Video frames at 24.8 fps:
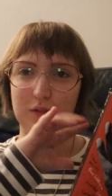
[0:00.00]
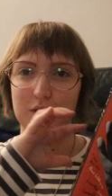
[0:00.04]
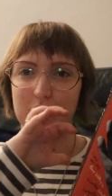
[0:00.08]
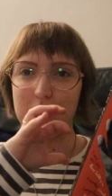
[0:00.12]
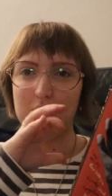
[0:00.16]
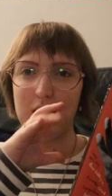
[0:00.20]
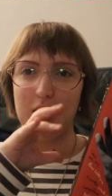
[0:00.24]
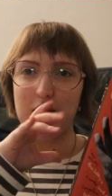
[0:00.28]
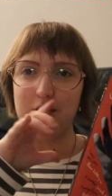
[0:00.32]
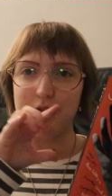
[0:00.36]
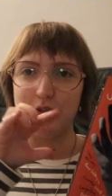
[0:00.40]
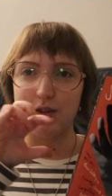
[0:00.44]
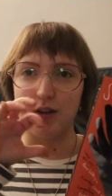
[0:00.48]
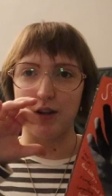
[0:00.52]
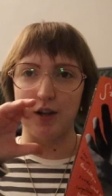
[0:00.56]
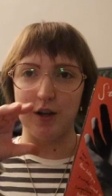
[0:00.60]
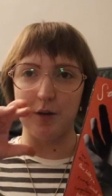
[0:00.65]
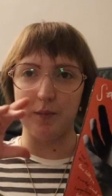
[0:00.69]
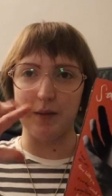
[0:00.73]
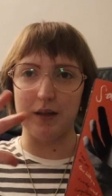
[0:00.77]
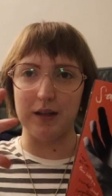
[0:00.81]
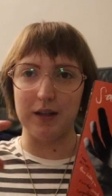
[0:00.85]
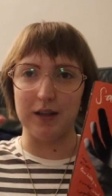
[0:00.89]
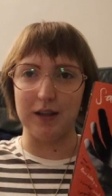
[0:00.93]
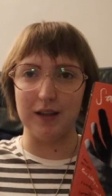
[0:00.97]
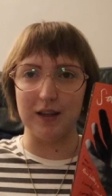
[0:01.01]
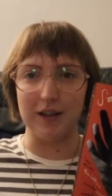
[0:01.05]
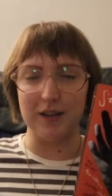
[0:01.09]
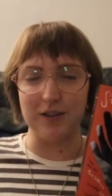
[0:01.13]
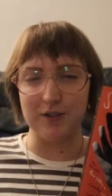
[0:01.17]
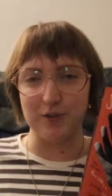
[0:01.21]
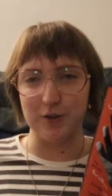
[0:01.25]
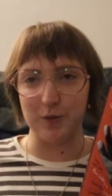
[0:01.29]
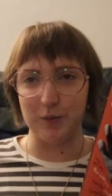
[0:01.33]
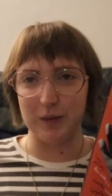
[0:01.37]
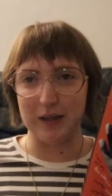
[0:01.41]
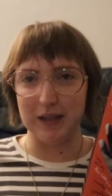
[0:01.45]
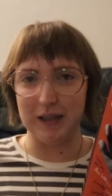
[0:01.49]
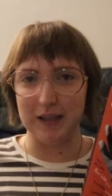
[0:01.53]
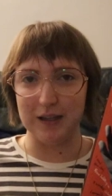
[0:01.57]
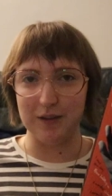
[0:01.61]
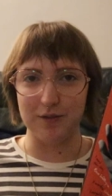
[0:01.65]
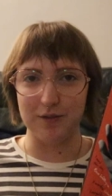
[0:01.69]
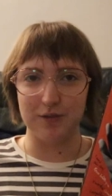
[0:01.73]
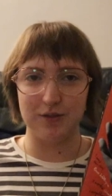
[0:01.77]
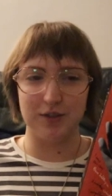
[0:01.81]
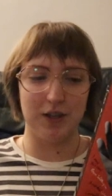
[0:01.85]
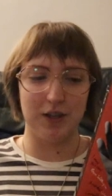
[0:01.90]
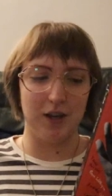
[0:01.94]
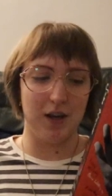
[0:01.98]
of their lives are going to be like
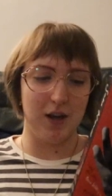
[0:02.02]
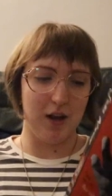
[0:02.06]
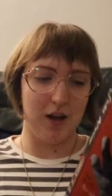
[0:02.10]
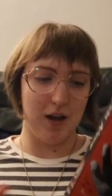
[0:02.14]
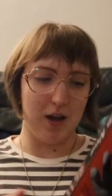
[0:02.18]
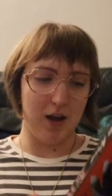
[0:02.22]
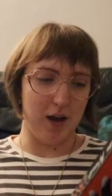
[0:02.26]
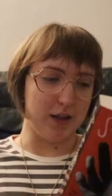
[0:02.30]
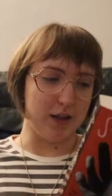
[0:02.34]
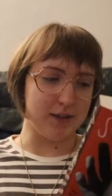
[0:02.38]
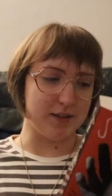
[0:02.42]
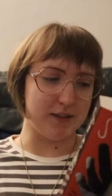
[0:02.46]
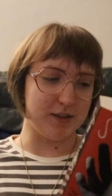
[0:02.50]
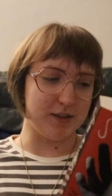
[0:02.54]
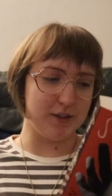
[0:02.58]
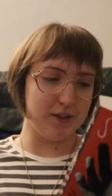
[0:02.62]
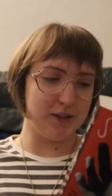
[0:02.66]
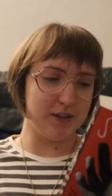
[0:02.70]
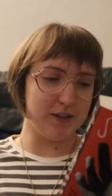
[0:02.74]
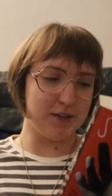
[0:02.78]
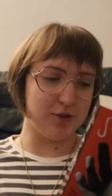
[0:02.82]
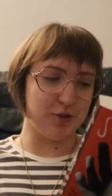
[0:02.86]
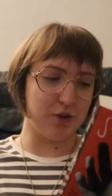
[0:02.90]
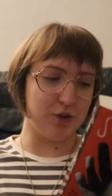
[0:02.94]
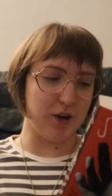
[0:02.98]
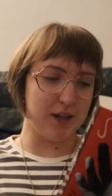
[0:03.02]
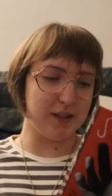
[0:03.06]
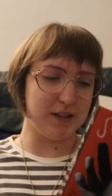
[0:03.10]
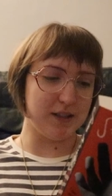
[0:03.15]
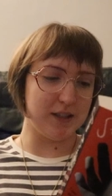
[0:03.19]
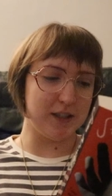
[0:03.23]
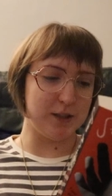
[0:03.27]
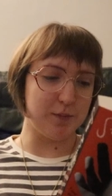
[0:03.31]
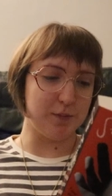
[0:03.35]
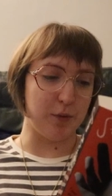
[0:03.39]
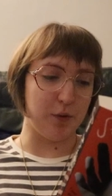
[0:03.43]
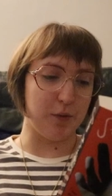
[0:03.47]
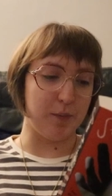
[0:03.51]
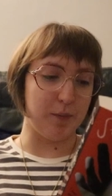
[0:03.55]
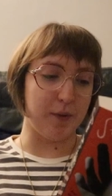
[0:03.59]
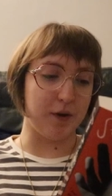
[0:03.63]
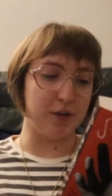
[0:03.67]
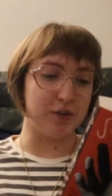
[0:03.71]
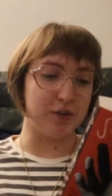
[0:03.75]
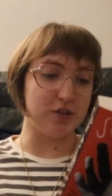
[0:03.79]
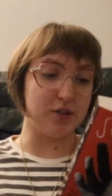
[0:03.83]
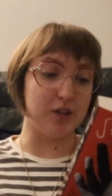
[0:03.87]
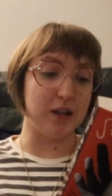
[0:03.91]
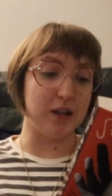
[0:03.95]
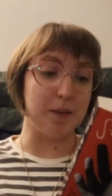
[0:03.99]
interweaved. As a series of crises, both
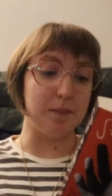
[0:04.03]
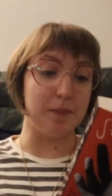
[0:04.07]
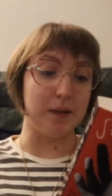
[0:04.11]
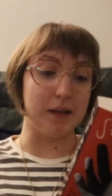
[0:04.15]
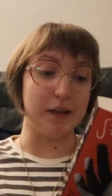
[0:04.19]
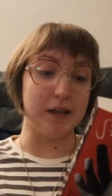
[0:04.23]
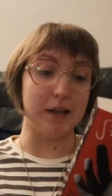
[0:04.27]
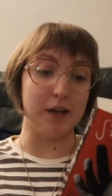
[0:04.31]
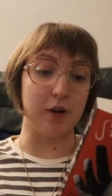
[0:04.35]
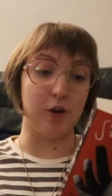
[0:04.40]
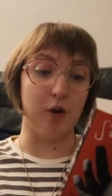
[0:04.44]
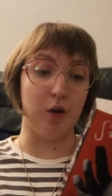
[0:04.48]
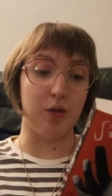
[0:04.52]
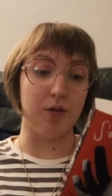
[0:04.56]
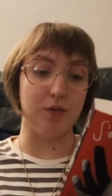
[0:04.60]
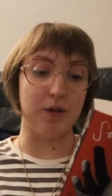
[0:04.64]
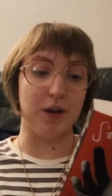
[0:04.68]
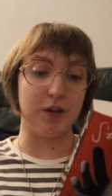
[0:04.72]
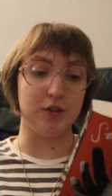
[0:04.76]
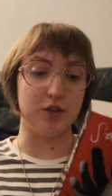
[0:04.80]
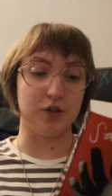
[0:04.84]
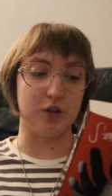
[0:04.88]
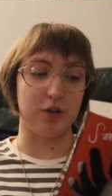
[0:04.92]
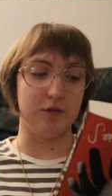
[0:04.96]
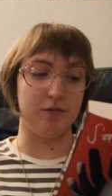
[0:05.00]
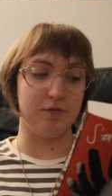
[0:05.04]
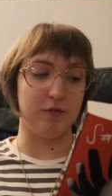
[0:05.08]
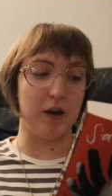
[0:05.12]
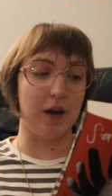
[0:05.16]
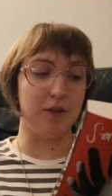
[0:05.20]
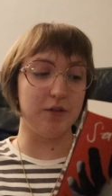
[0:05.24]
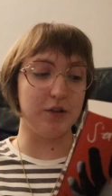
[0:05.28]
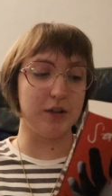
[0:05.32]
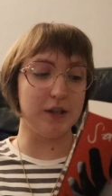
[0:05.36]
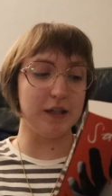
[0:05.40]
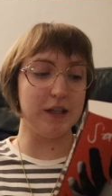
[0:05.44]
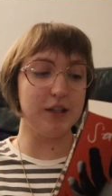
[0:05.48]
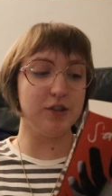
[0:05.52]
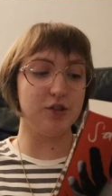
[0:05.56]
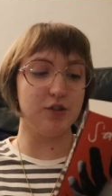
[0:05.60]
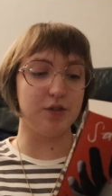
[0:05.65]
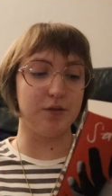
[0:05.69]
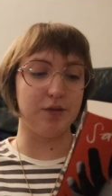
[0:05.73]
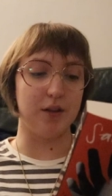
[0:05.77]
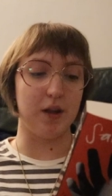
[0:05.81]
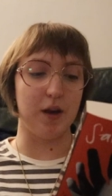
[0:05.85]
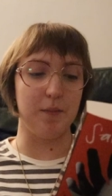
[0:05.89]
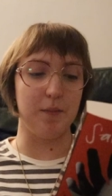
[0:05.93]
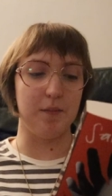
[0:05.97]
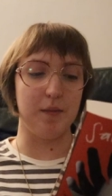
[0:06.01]
personal and political, threaten to unravel each
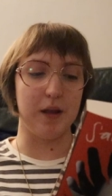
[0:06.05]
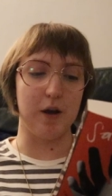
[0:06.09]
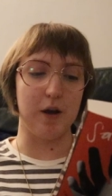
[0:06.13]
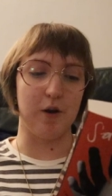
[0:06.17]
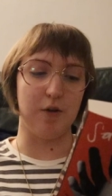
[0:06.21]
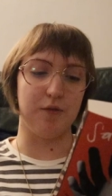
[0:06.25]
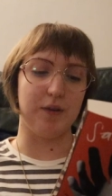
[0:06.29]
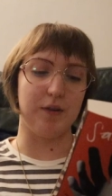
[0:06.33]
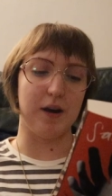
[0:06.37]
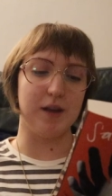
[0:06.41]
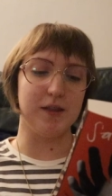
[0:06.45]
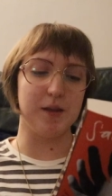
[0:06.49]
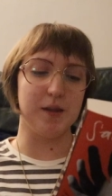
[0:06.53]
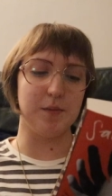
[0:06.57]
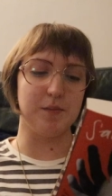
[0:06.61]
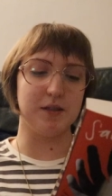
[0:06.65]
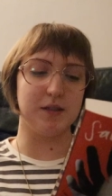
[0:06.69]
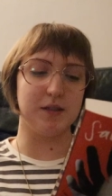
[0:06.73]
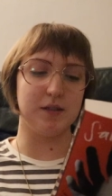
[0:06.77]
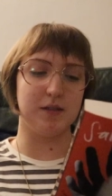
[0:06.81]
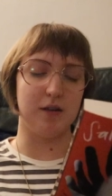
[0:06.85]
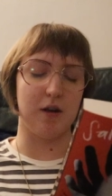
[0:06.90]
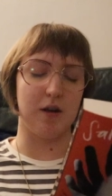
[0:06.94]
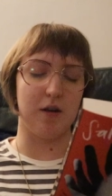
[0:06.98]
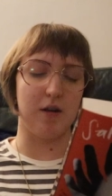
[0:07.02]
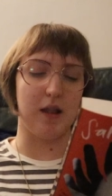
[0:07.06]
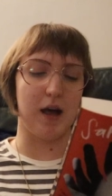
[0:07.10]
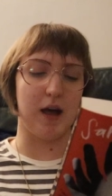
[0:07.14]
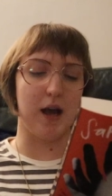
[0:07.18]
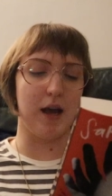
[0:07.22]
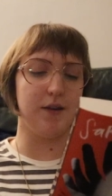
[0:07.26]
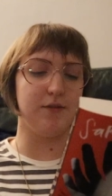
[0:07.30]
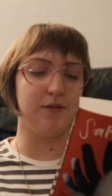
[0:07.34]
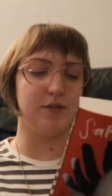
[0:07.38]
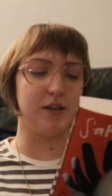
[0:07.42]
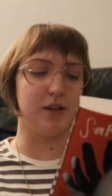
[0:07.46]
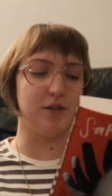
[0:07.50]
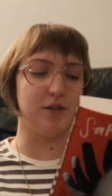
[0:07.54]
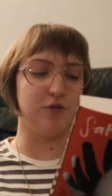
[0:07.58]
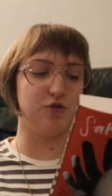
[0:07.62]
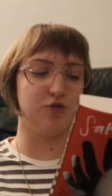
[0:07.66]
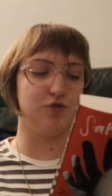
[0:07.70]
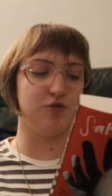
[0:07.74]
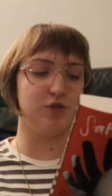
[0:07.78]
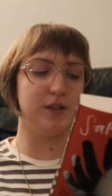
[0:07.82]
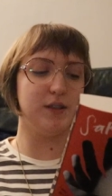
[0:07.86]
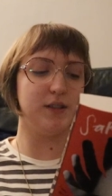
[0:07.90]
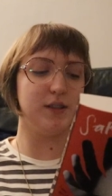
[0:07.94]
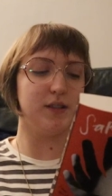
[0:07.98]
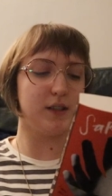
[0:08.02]
of them, they all find them, their lives
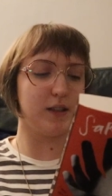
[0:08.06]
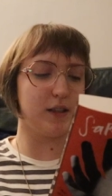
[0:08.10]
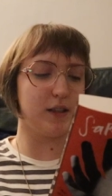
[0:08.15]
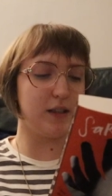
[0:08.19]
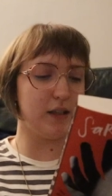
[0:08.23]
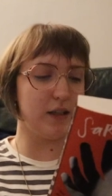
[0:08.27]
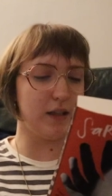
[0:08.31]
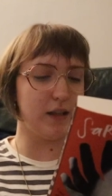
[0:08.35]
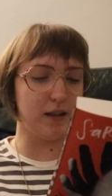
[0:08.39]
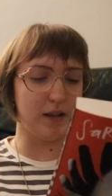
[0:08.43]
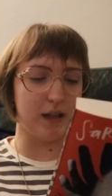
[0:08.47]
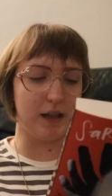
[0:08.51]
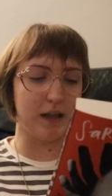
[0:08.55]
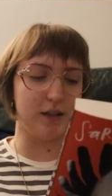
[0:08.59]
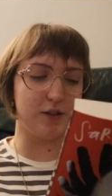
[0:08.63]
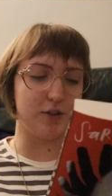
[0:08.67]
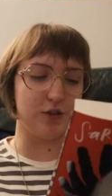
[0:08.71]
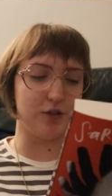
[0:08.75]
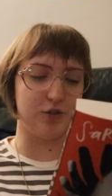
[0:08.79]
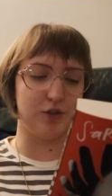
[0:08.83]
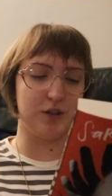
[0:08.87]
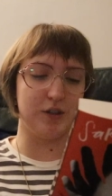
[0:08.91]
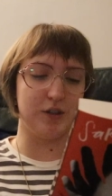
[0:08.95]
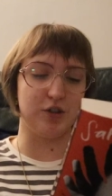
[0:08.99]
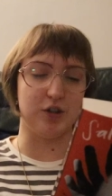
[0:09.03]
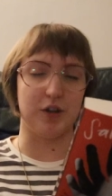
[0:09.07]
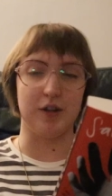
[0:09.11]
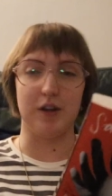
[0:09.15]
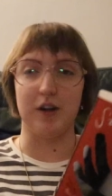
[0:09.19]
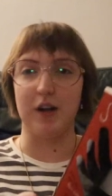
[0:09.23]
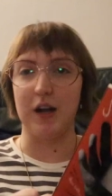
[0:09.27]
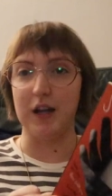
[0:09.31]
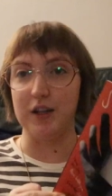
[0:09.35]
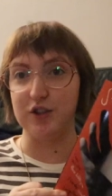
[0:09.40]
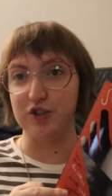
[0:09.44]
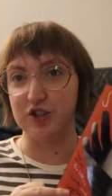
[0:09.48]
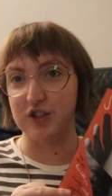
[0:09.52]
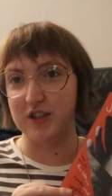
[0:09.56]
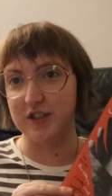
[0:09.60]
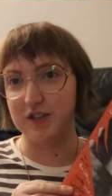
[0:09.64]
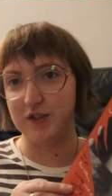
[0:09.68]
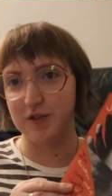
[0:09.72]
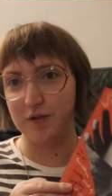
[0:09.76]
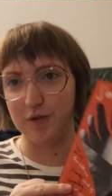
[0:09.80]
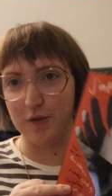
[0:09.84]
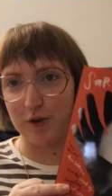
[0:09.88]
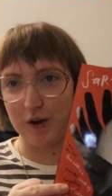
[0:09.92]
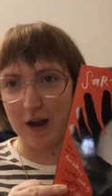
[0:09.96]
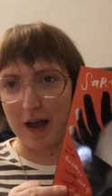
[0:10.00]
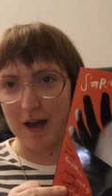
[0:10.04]
intrinsically linked to each other and changed
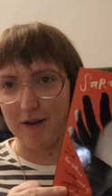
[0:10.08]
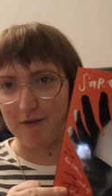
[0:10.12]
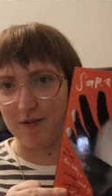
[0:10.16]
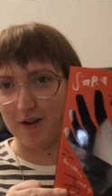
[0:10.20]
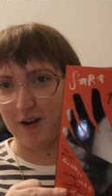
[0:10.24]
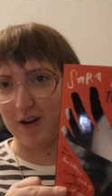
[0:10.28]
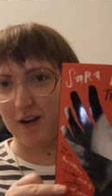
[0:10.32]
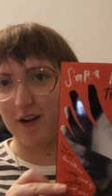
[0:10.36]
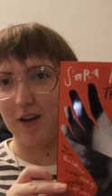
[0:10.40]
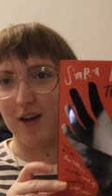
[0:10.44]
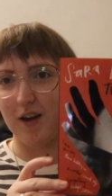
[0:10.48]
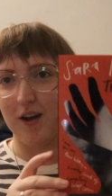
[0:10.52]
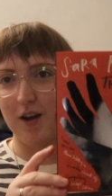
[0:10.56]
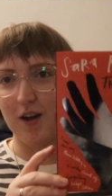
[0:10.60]
forever.